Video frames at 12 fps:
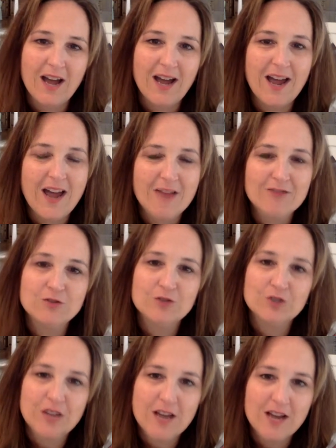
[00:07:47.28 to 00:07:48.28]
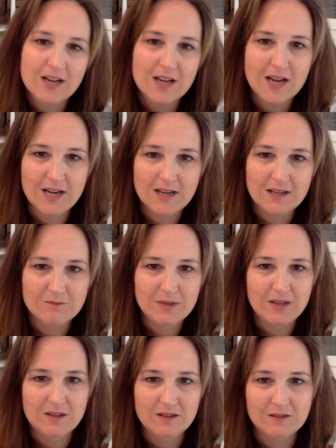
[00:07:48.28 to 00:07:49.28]
I have to learn how to kind of
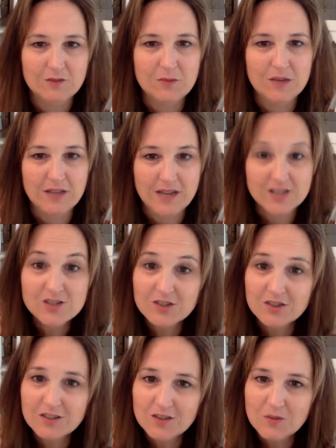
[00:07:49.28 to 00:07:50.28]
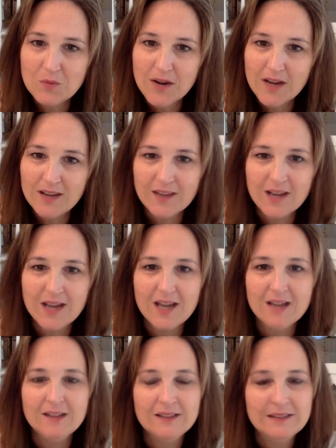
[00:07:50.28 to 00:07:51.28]
be a little bit nicer in the way that
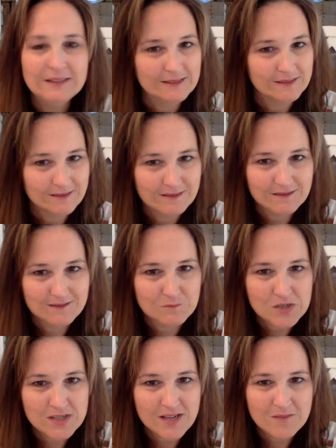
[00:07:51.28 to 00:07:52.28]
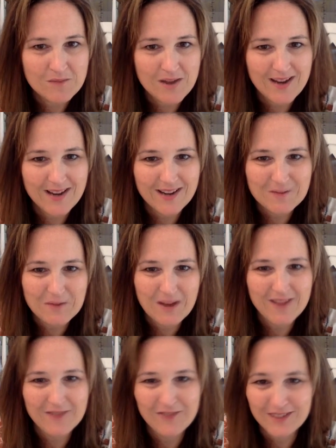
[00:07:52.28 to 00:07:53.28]
I present
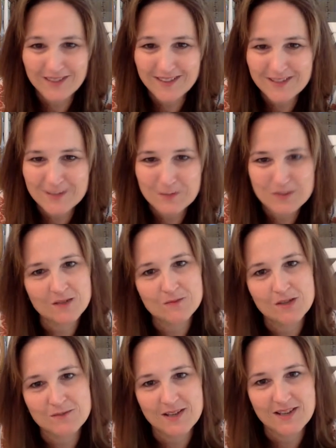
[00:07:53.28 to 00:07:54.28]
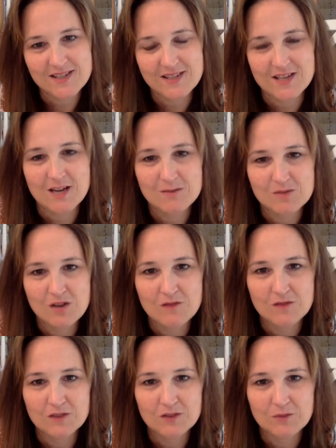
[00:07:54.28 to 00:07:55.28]
my feelings, but sometimes I guess it comes off
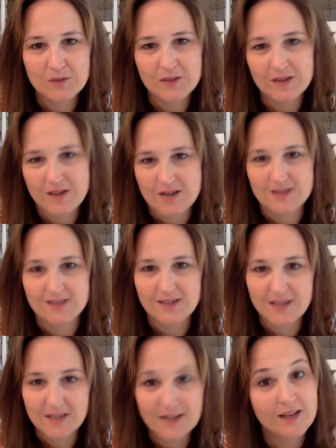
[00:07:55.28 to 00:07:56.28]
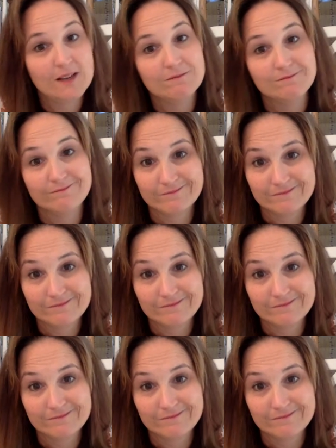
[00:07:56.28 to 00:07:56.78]
a little bit condescending, and